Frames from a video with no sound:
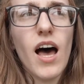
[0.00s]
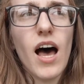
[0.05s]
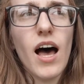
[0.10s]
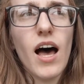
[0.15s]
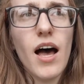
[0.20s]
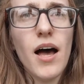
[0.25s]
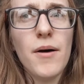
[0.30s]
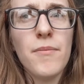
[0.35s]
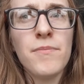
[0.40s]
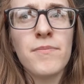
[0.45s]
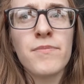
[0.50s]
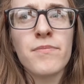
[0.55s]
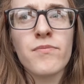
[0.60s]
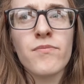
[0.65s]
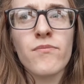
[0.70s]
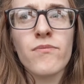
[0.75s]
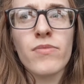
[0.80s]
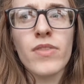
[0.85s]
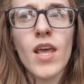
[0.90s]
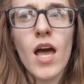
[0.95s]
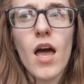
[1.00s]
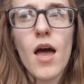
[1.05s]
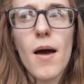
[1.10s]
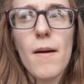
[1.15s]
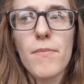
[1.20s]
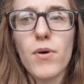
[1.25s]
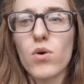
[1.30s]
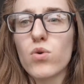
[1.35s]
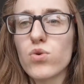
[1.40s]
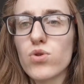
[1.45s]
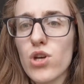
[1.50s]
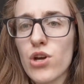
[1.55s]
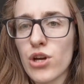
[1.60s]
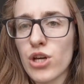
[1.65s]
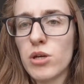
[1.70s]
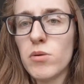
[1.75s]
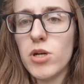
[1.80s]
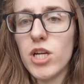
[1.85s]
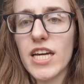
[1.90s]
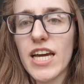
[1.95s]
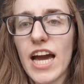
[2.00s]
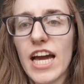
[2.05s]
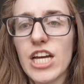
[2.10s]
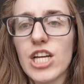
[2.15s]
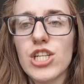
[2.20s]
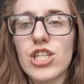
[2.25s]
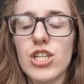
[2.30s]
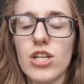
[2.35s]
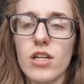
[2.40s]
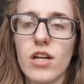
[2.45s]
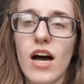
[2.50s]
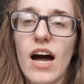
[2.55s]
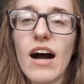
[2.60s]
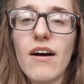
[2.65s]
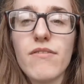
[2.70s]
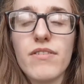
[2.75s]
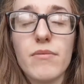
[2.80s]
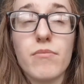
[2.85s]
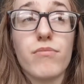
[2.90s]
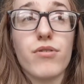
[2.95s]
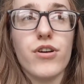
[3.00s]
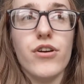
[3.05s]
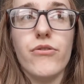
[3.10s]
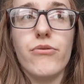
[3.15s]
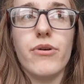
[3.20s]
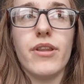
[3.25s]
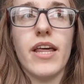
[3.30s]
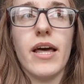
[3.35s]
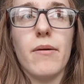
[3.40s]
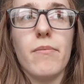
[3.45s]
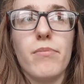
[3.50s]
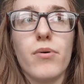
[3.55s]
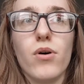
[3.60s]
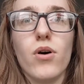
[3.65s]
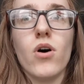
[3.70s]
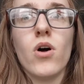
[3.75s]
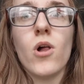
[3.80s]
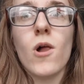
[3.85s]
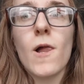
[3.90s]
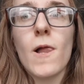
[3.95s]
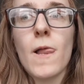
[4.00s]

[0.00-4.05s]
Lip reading: But also communication, I have improved with it, but